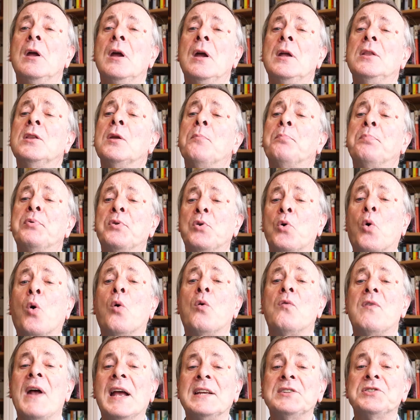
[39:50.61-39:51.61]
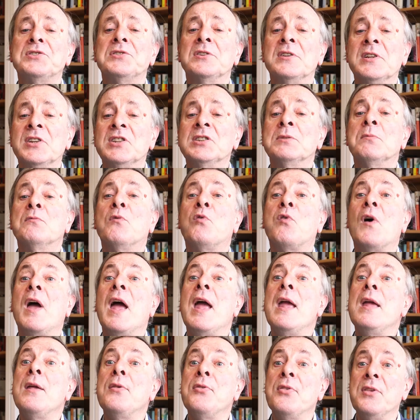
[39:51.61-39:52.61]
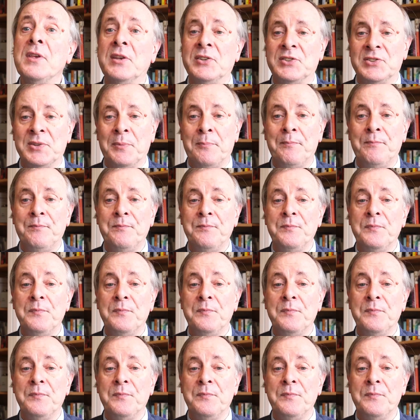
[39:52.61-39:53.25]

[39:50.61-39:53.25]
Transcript: in the pure rationalism of atheism.